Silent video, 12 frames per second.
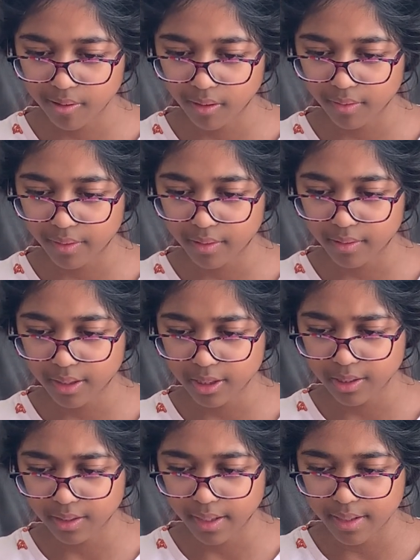Ollivander
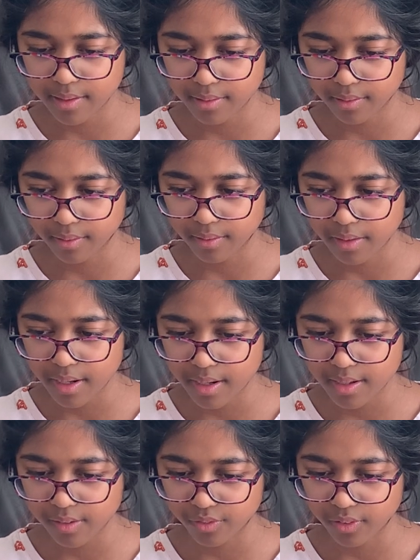touched the lightning scar on
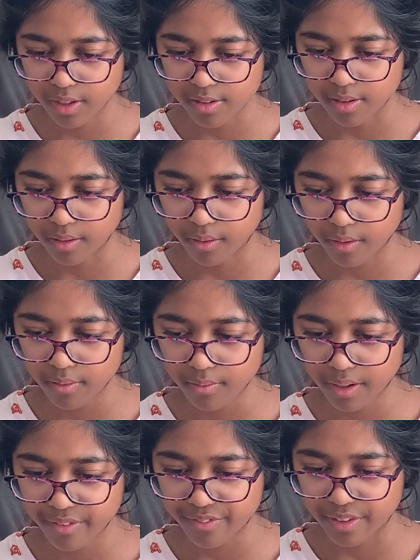Harry's forehead with a long
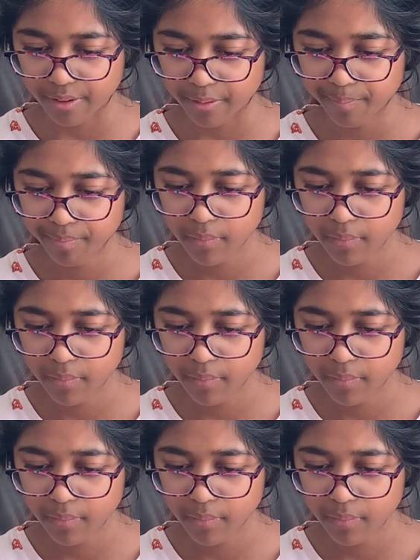white finger.